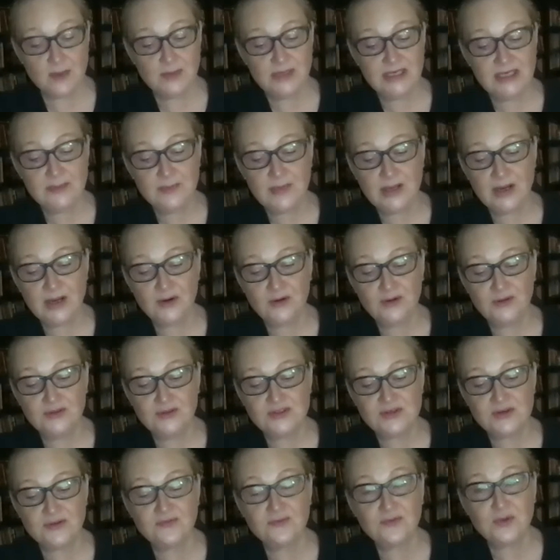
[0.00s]
many barrels
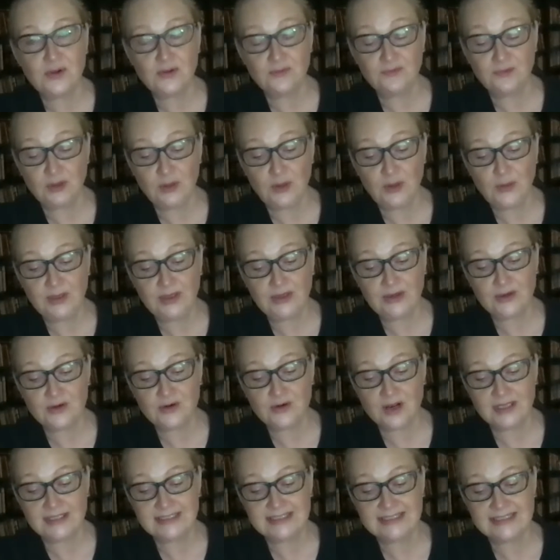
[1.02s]
are flowing
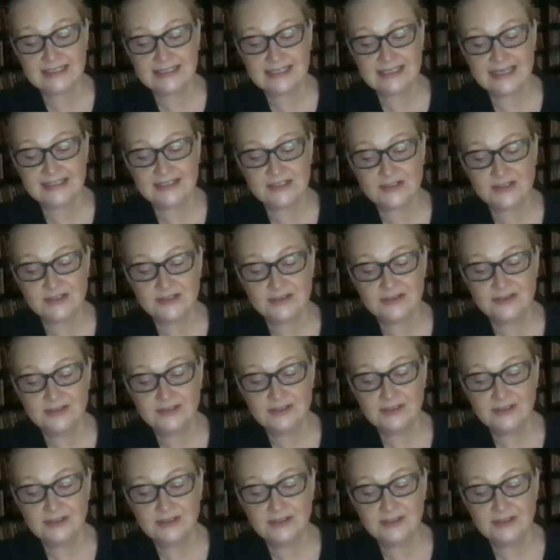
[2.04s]
across the desert?